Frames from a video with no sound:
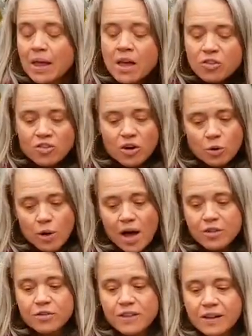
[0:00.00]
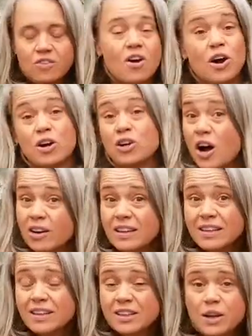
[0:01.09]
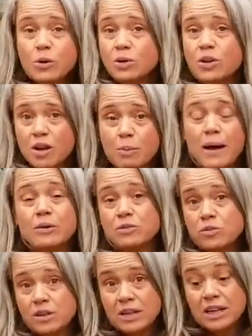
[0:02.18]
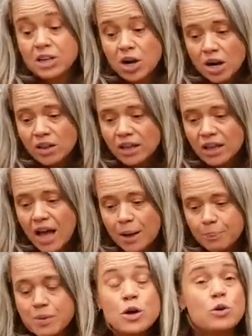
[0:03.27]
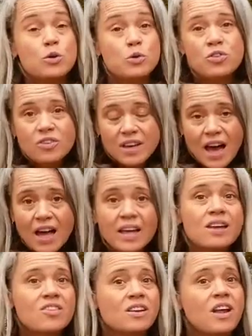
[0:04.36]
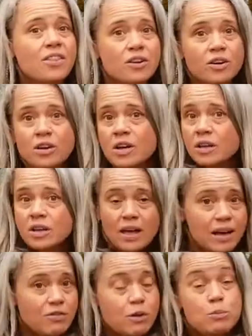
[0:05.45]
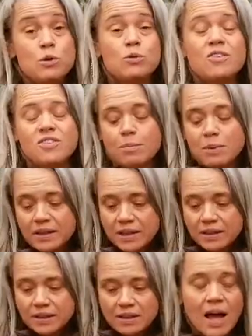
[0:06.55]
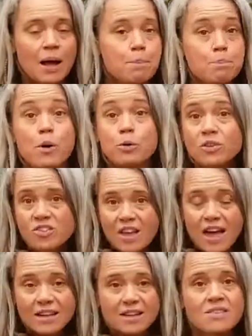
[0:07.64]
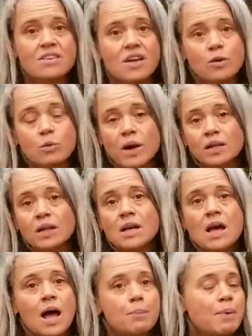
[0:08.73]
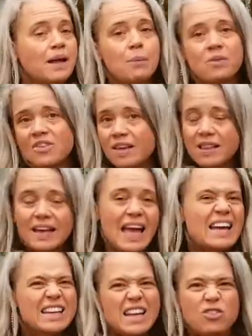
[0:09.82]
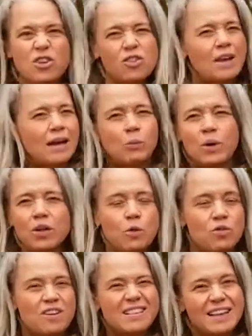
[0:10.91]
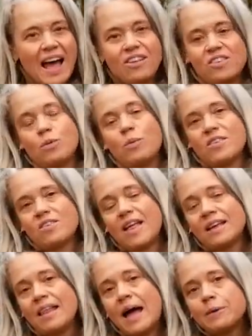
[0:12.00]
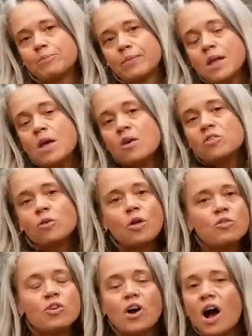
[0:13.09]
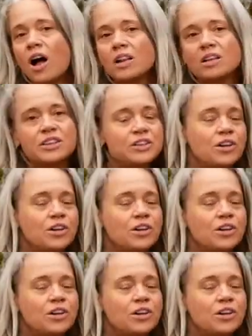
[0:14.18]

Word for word: So other things are garlic. You know, we talk about eating garlic. Um, Usnea is another kind of immune stimulant. Um, bone set is another one. Um, but I would say like echinacea is kind of one of those classic ones like that. So those are all, you